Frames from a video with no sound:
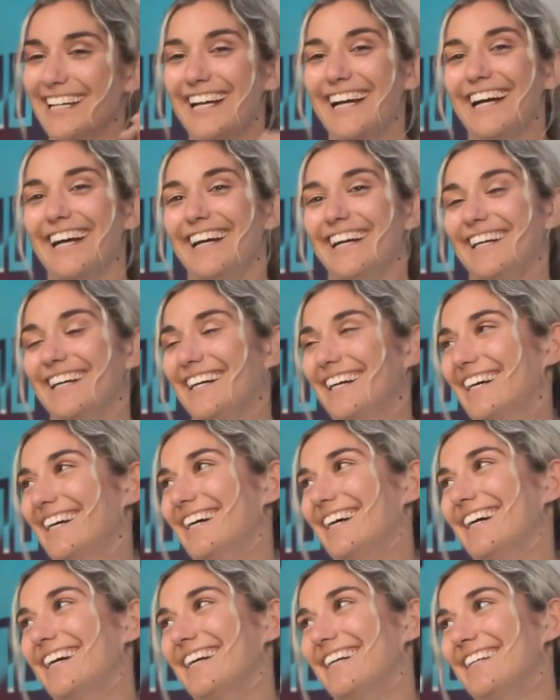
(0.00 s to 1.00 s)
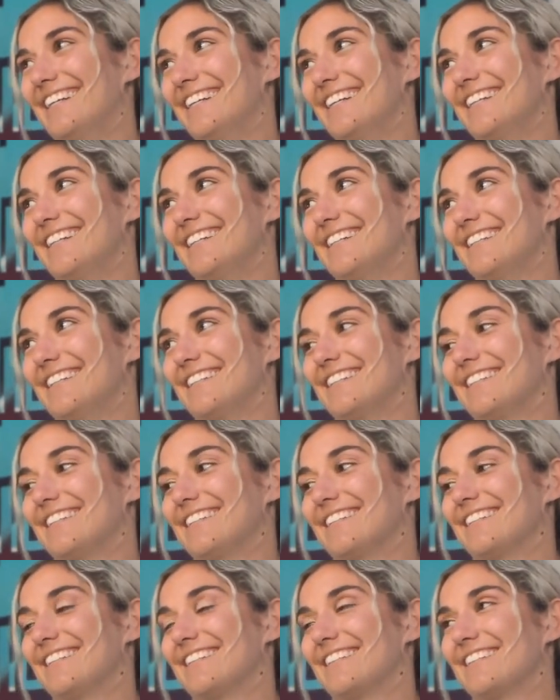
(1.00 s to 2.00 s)

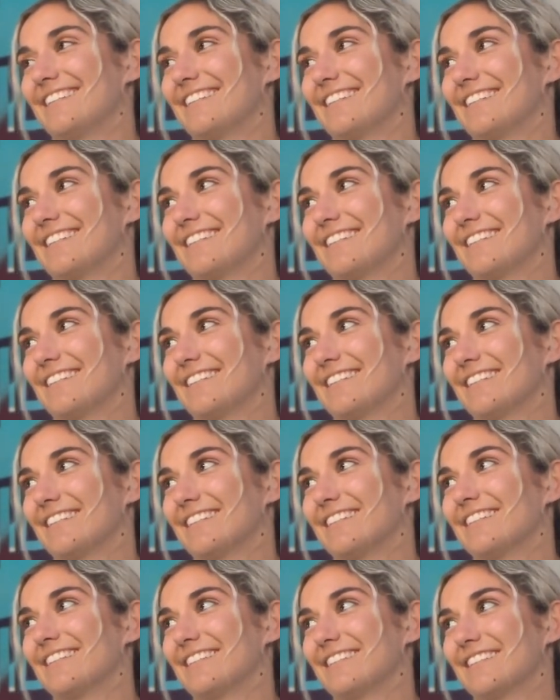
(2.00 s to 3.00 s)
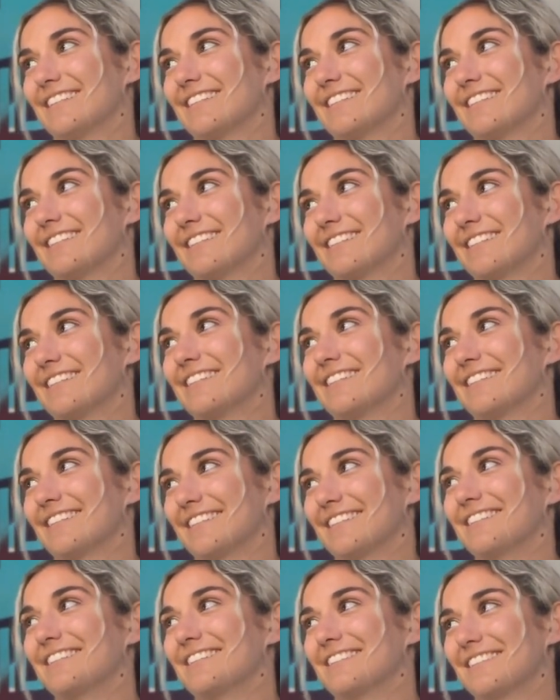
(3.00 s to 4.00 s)

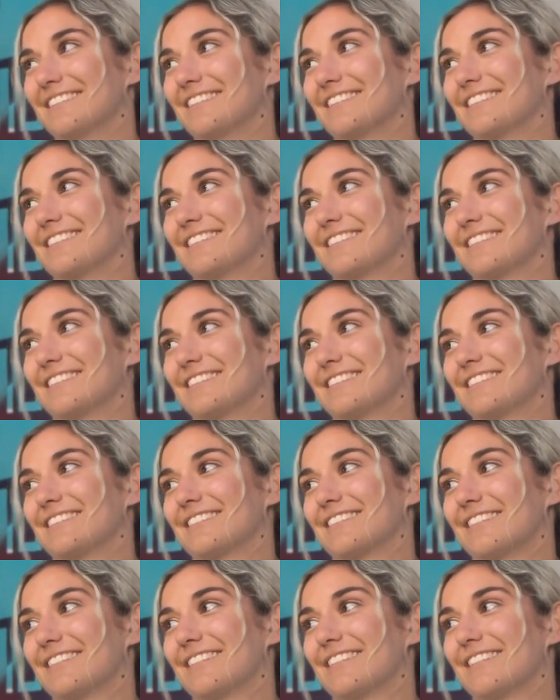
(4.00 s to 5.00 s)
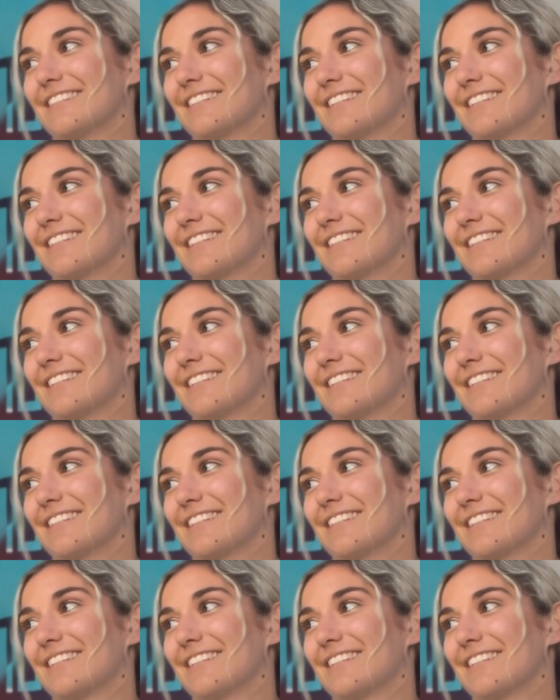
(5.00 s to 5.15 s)
This person isn't speaking.